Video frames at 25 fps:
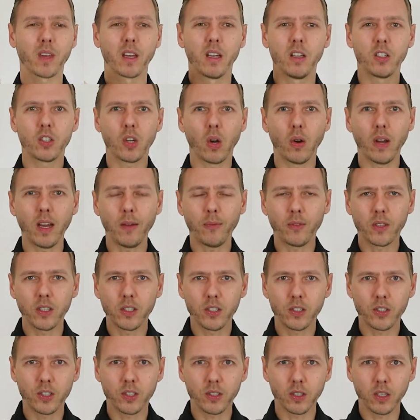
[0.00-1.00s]
So if the
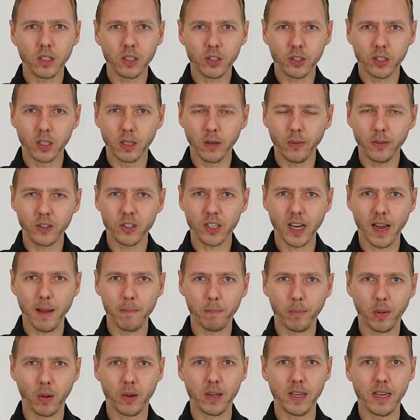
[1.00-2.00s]
service
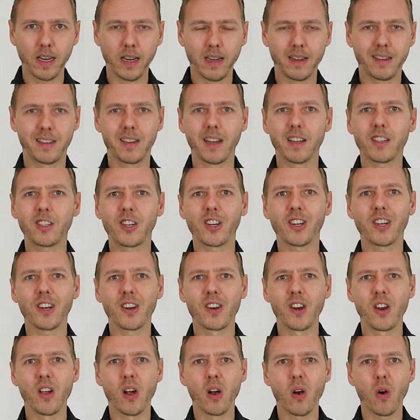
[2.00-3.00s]
employee doesn't
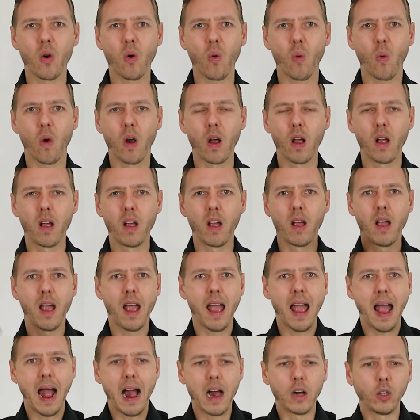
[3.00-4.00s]
know
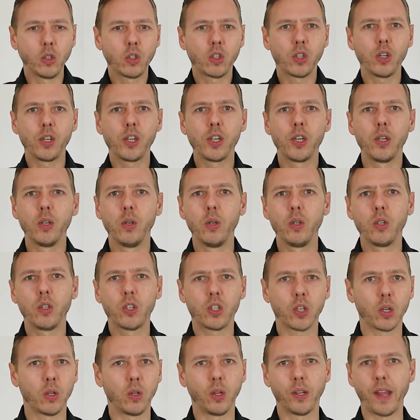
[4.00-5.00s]
how to
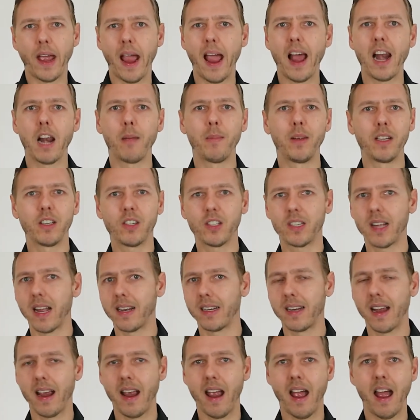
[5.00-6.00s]
use all the elements
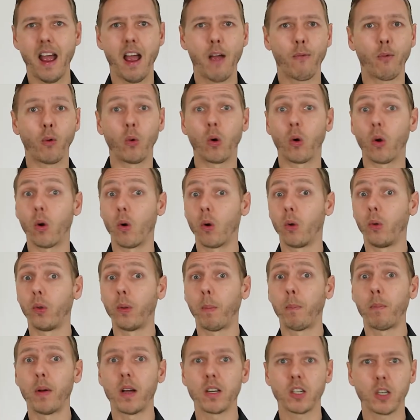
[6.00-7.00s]
that they have or all the
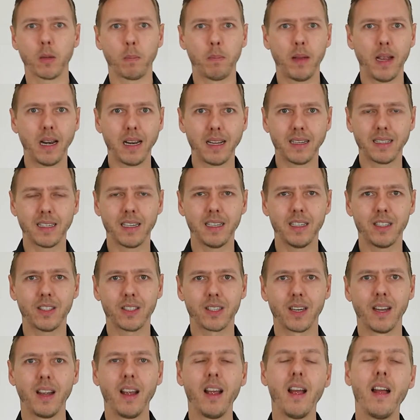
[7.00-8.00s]

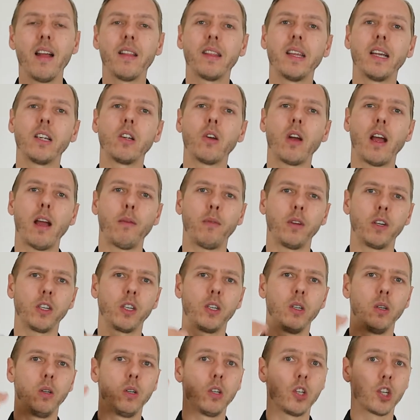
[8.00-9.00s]
possibilities, then you have a
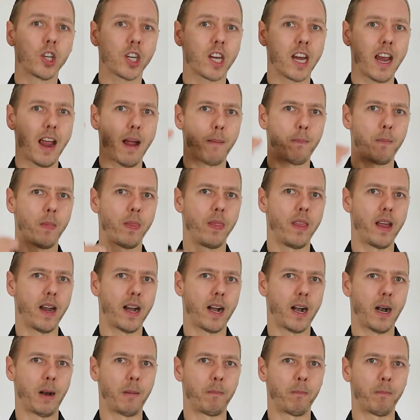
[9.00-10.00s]
huge gap
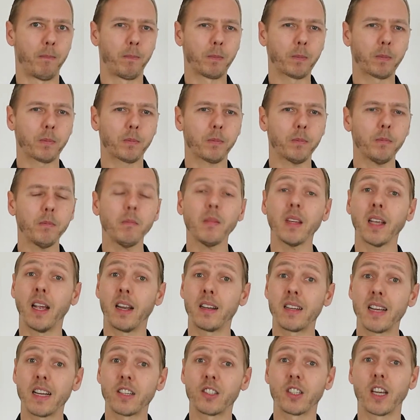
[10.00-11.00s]
there.
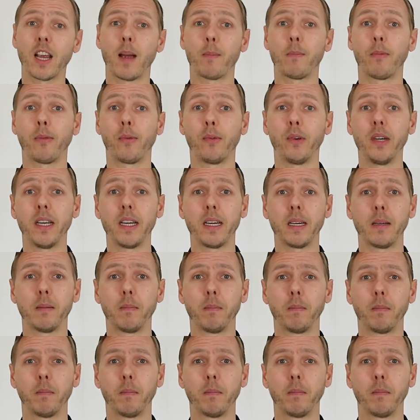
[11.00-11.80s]
And that's gap 3.